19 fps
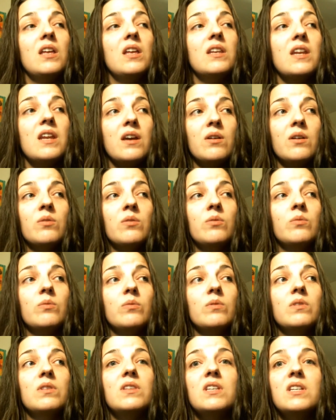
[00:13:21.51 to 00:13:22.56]
Now,
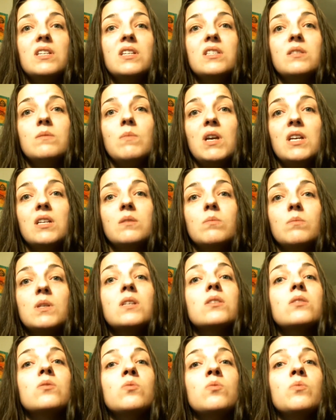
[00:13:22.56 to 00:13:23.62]
this makes me
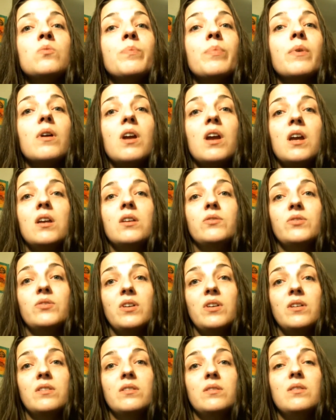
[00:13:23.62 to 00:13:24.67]
super
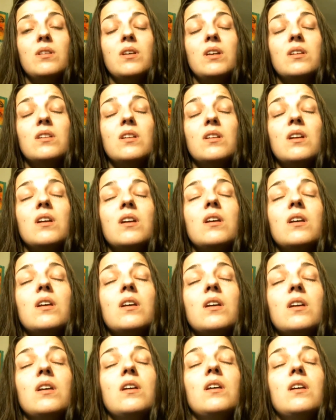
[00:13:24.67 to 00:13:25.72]
anxious, like,
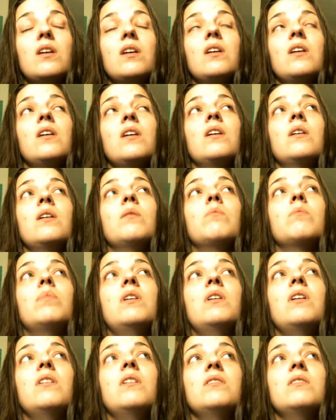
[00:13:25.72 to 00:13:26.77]

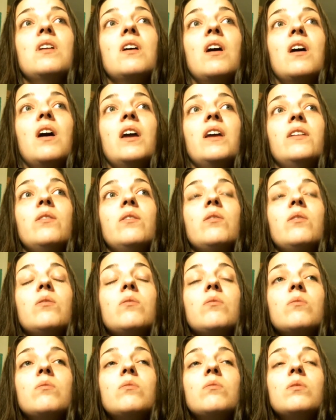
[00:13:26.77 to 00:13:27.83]
because I
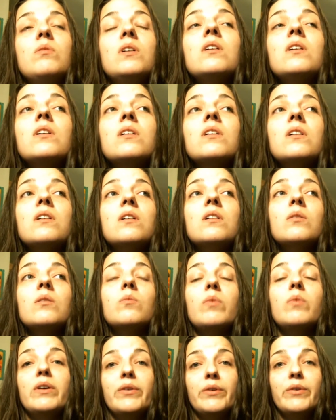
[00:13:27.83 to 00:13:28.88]
know
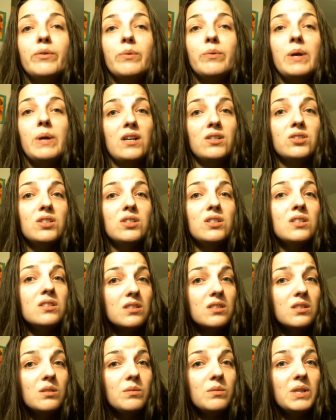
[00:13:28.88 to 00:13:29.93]
what her reaction is
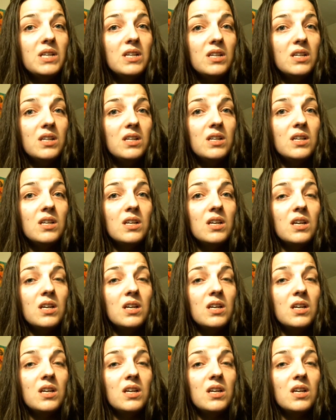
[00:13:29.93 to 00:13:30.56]
going to be.